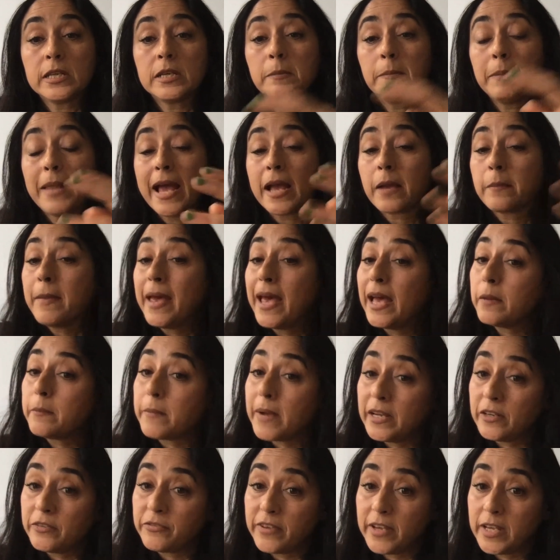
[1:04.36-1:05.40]
that a black man
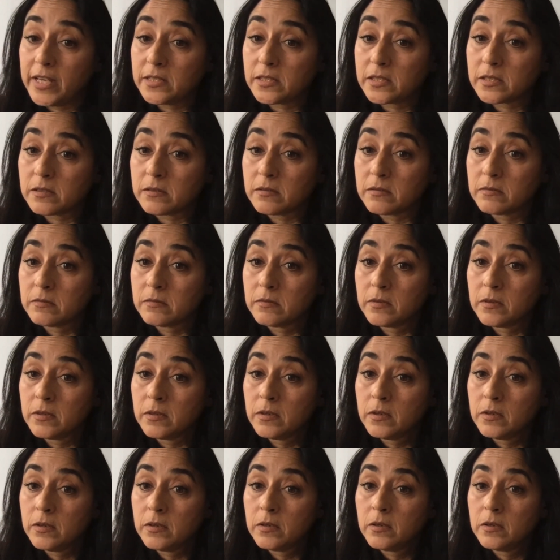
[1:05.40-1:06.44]
might face.
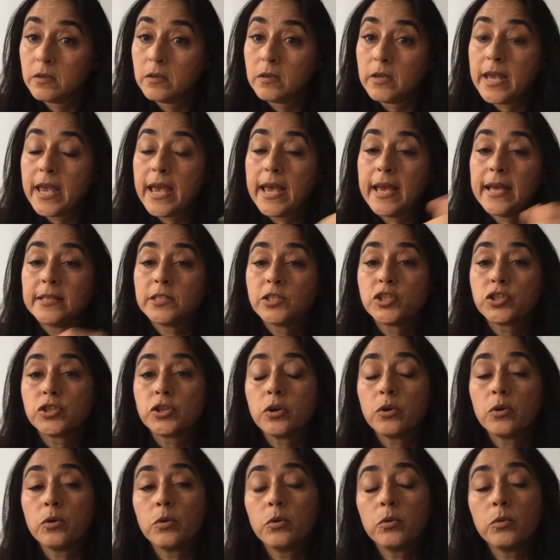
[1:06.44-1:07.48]
And
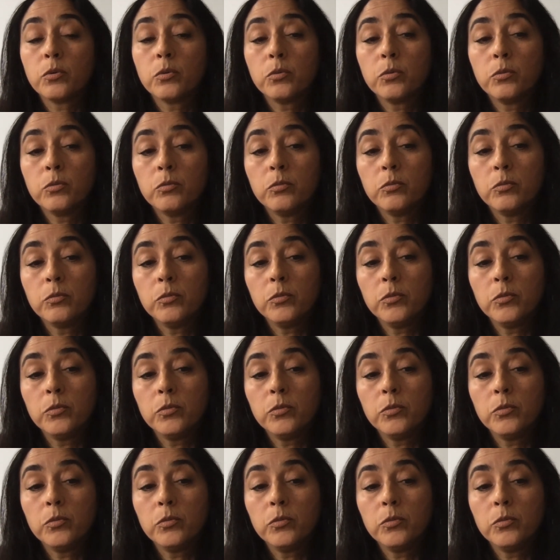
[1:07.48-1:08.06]
so